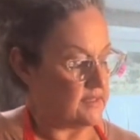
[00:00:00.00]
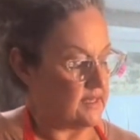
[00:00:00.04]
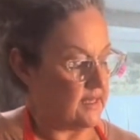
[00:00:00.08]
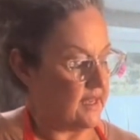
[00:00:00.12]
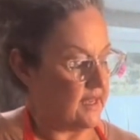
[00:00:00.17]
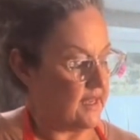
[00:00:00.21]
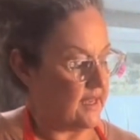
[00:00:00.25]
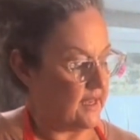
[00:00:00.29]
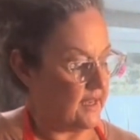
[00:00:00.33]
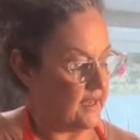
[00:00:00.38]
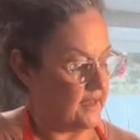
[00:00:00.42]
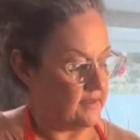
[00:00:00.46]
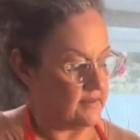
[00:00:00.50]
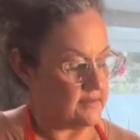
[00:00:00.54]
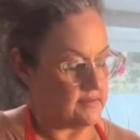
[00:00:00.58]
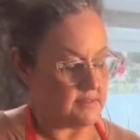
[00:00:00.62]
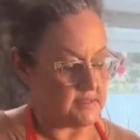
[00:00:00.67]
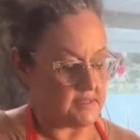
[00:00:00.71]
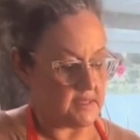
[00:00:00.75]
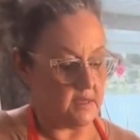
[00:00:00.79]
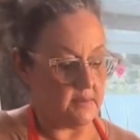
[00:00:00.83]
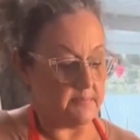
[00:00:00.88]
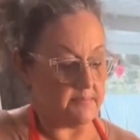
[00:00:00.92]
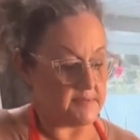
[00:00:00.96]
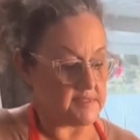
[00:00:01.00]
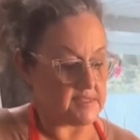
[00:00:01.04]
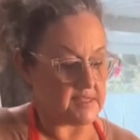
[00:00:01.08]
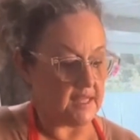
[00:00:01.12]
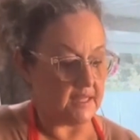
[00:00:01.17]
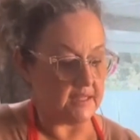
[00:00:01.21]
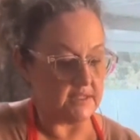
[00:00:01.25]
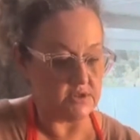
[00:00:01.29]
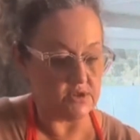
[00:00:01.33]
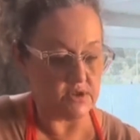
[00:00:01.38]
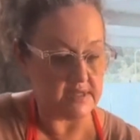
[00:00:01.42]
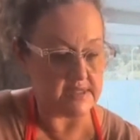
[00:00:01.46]
So yeah, so
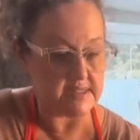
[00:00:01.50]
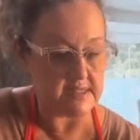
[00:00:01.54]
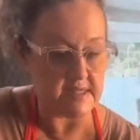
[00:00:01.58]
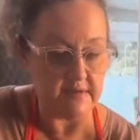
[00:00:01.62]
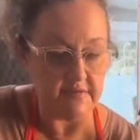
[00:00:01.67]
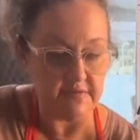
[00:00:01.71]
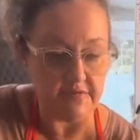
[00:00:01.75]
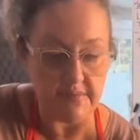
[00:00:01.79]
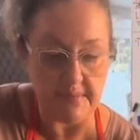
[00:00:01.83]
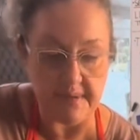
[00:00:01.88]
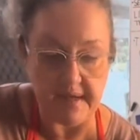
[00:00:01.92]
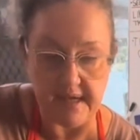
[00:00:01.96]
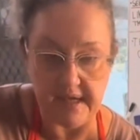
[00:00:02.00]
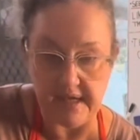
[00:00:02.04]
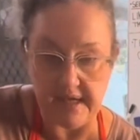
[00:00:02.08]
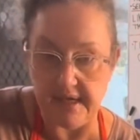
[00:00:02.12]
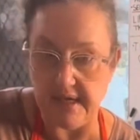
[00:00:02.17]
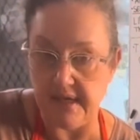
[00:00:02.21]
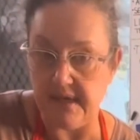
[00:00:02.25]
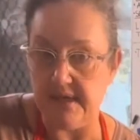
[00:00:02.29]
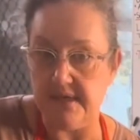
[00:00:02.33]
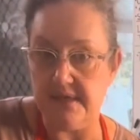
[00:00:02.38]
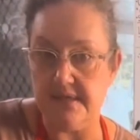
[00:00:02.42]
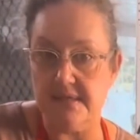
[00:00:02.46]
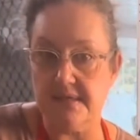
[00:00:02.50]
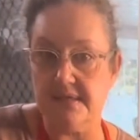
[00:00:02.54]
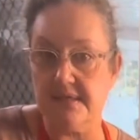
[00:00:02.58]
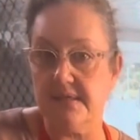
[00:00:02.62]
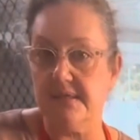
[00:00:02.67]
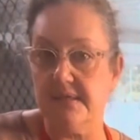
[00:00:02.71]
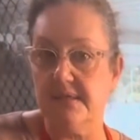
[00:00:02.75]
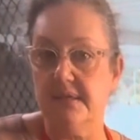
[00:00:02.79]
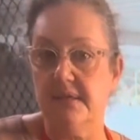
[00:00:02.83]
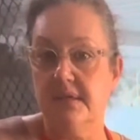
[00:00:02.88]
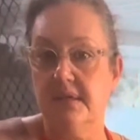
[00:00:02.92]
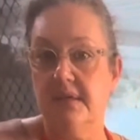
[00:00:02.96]
salad dressing for me
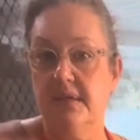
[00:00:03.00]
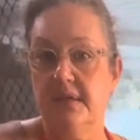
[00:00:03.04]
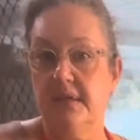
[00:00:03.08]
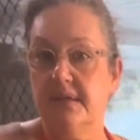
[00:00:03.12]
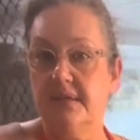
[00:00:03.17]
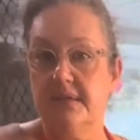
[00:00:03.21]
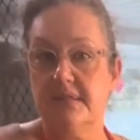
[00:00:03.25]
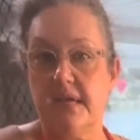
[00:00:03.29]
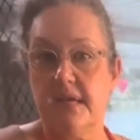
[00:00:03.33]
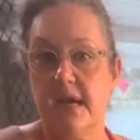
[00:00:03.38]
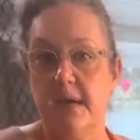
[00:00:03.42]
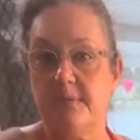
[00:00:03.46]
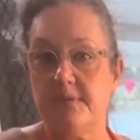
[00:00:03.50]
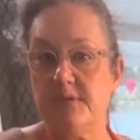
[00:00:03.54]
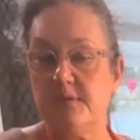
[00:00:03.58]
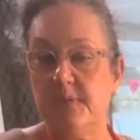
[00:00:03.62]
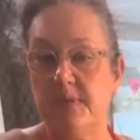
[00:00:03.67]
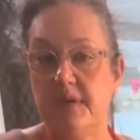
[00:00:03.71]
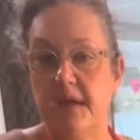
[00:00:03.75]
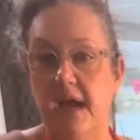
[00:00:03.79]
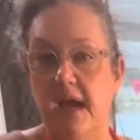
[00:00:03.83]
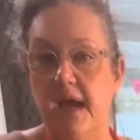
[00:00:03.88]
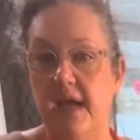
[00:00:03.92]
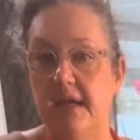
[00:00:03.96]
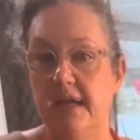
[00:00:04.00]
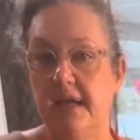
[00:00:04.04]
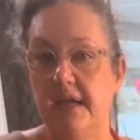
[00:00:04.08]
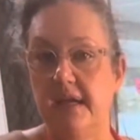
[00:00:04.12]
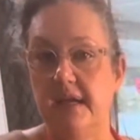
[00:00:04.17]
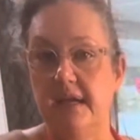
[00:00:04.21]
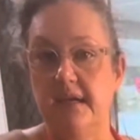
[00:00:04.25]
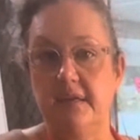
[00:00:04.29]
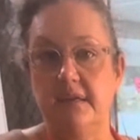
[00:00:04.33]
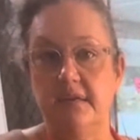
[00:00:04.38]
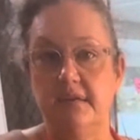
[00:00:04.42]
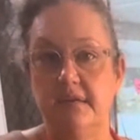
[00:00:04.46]
is a tablespoon of
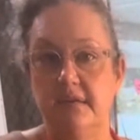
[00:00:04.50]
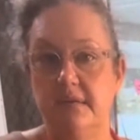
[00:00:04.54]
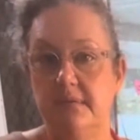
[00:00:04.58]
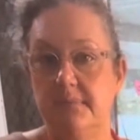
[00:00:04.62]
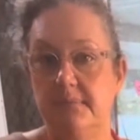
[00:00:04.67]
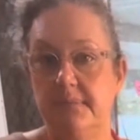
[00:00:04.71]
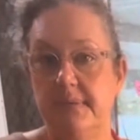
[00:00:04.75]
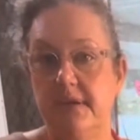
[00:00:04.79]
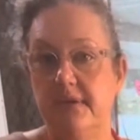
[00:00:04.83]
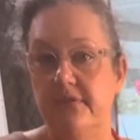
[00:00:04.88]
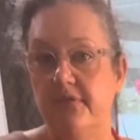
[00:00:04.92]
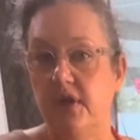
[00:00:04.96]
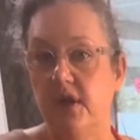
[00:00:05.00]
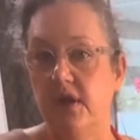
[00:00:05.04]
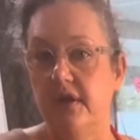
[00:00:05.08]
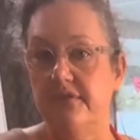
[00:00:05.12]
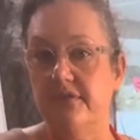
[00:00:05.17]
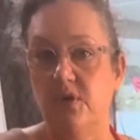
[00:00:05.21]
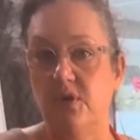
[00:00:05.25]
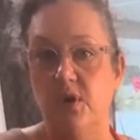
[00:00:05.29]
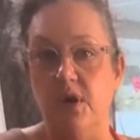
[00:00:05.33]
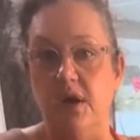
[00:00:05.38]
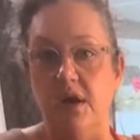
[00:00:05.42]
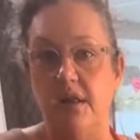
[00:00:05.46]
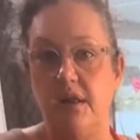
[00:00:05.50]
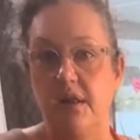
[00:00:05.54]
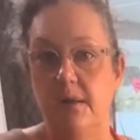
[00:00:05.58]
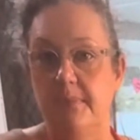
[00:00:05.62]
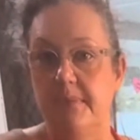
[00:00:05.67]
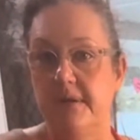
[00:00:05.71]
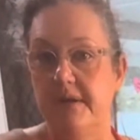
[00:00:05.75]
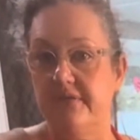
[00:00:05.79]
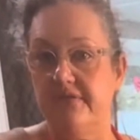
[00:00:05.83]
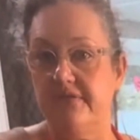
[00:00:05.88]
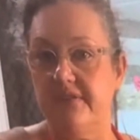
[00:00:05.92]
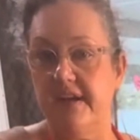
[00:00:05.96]
honey, a bit of olive oil, a
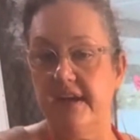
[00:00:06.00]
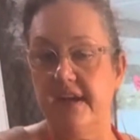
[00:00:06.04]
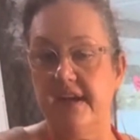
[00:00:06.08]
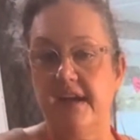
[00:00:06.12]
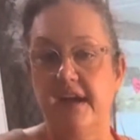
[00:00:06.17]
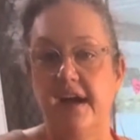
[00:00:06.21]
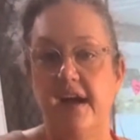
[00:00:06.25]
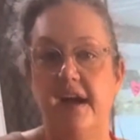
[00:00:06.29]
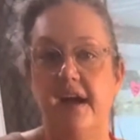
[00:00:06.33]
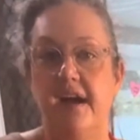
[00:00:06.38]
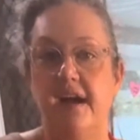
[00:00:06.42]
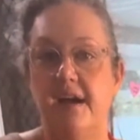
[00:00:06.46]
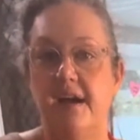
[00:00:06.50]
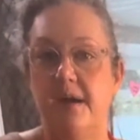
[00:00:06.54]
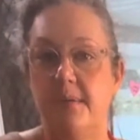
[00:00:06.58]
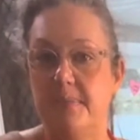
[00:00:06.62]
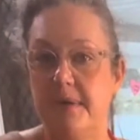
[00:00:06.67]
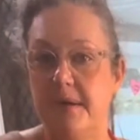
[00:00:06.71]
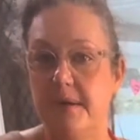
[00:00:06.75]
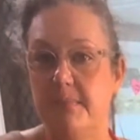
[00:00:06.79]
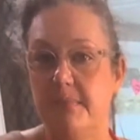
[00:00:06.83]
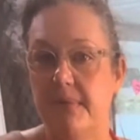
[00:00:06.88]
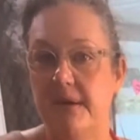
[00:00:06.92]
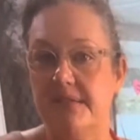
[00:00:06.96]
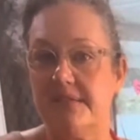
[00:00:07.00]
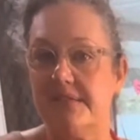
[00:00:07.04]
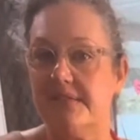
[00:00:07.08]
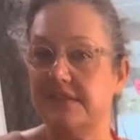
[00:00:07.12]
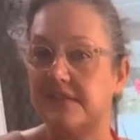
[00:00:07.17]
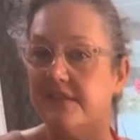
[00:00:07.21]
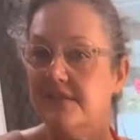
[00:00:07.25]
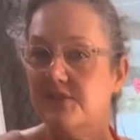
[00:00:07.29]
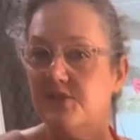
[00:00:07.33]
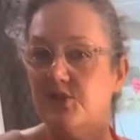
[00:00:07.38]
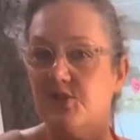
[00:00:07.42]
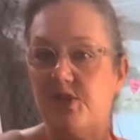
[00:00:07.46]
bit of vinegar, a bit of
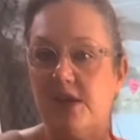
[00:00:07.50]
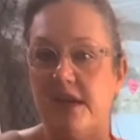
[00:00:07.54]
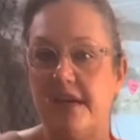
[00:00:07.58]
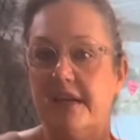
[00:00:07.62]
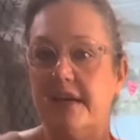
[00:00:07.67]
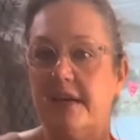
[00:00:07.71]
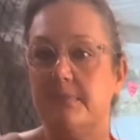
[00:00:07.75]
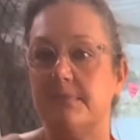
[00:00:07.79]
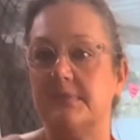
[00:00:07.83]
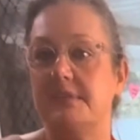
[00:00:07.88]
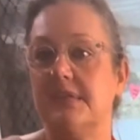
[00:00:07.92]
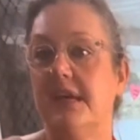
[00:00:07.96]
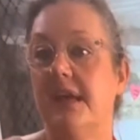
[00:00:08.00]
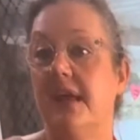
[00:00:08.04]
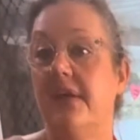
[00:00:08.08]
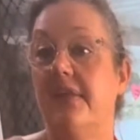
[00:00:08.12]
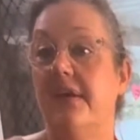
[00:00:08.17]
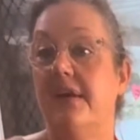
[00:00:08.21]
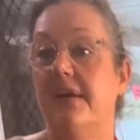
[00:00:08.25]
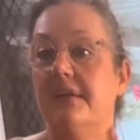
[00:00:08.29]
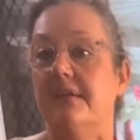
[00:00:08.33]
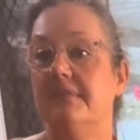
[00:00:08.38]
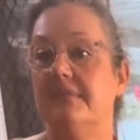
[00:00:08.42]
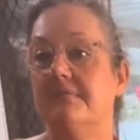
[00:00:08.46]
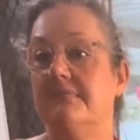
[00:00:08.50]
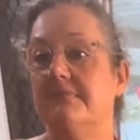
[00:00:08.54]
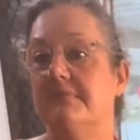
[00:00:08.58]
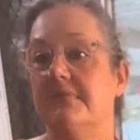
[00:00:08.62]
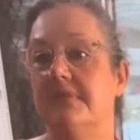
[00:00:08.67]
mustard, shake it up together.